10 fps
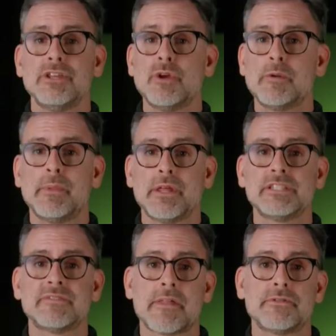You and
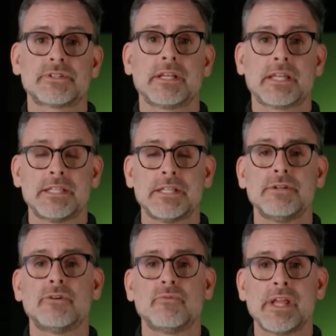millions of others can continue
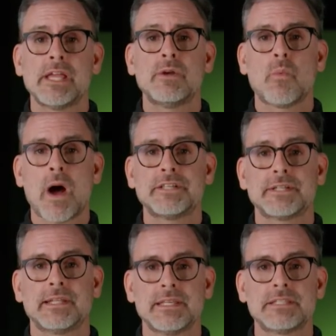to read, watch,
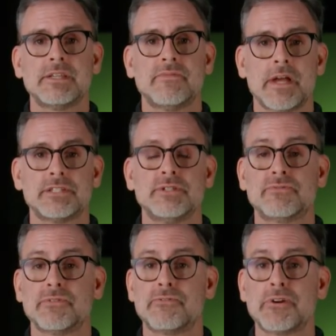and listen to Vice News
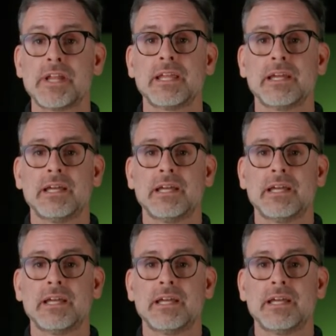for free.